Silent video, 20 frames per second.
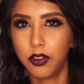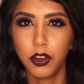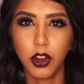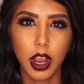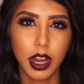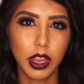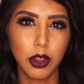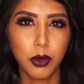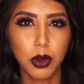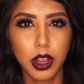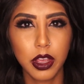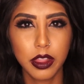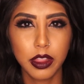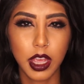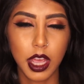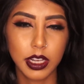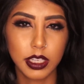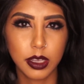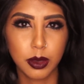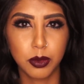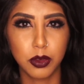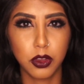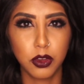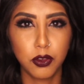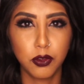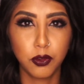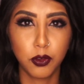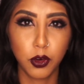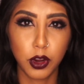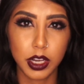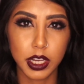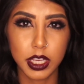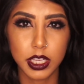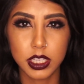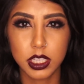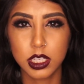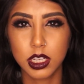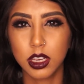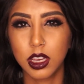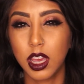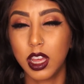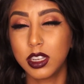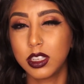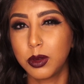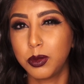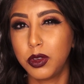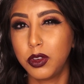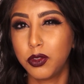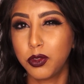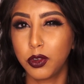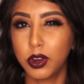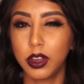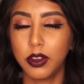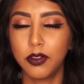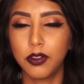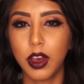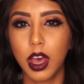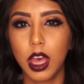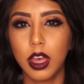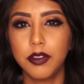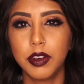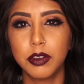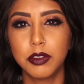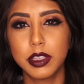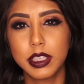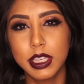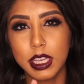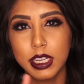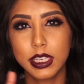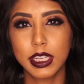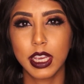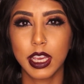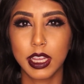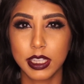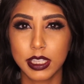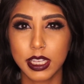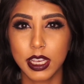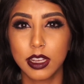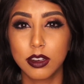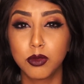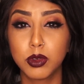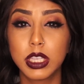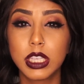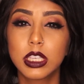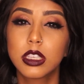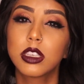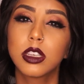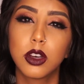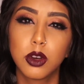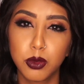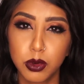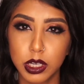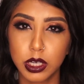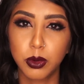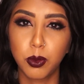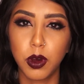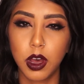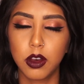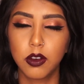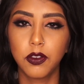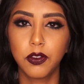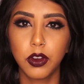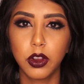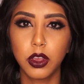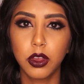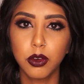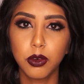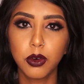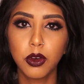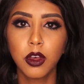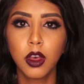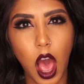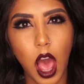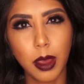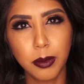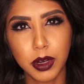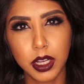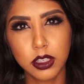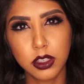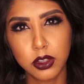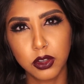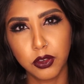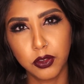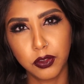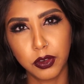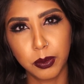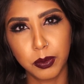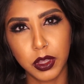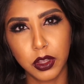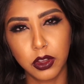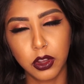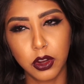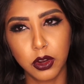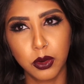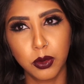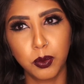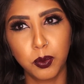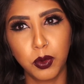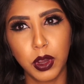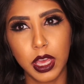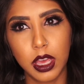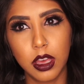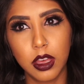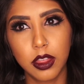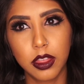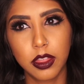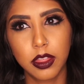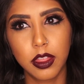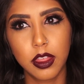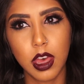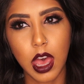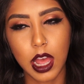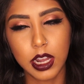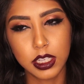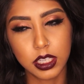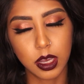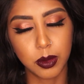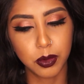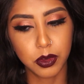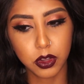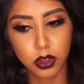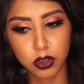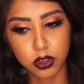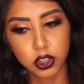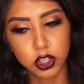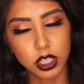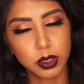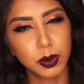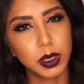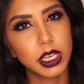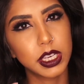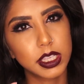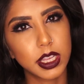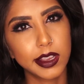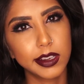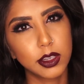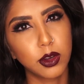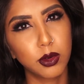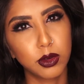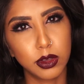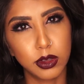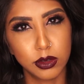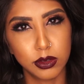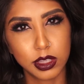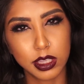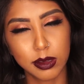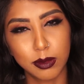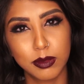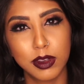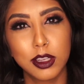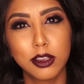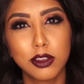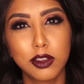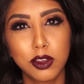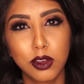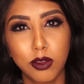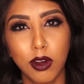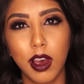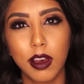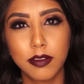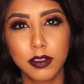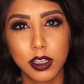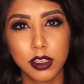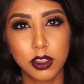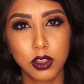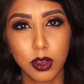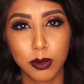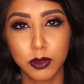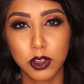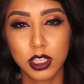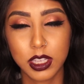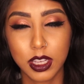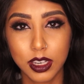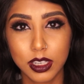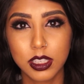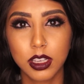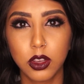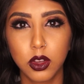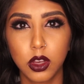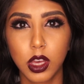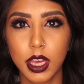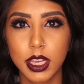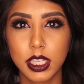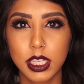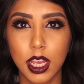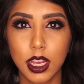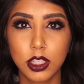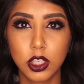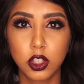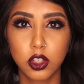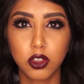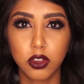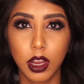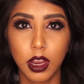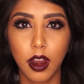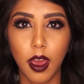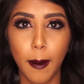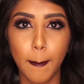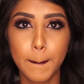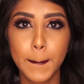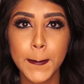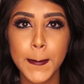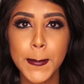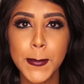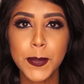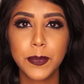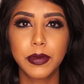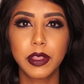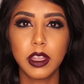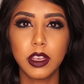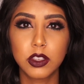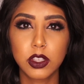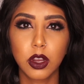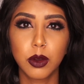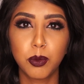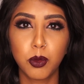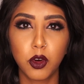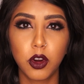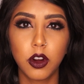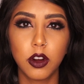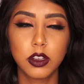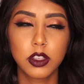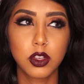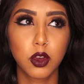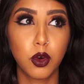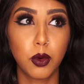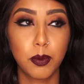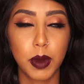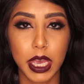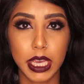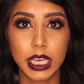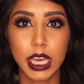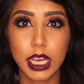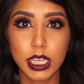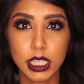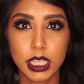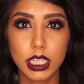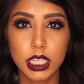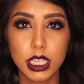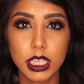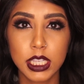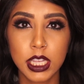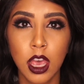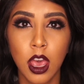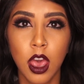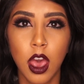if you're anywhere in the NW40s to NW45, I would say tan sand would still work well for you. I'm not too familiar with the NWs just because I don't use them too often, so I'm just going to tell you guys that straight up. These are more so my guesses